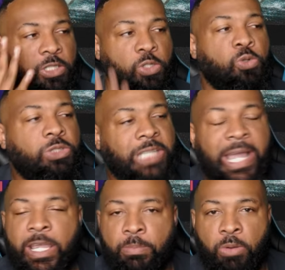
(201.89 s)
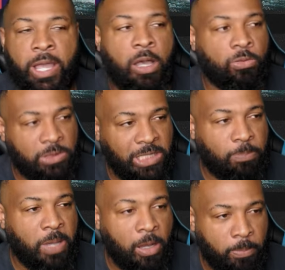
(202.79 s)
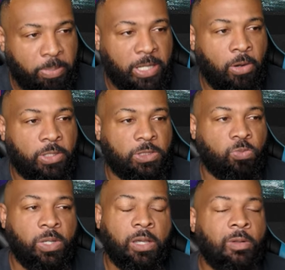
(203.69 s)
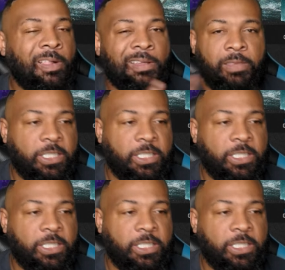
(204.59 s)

the new Jair Brown, Deep Out and Pick Artist as well.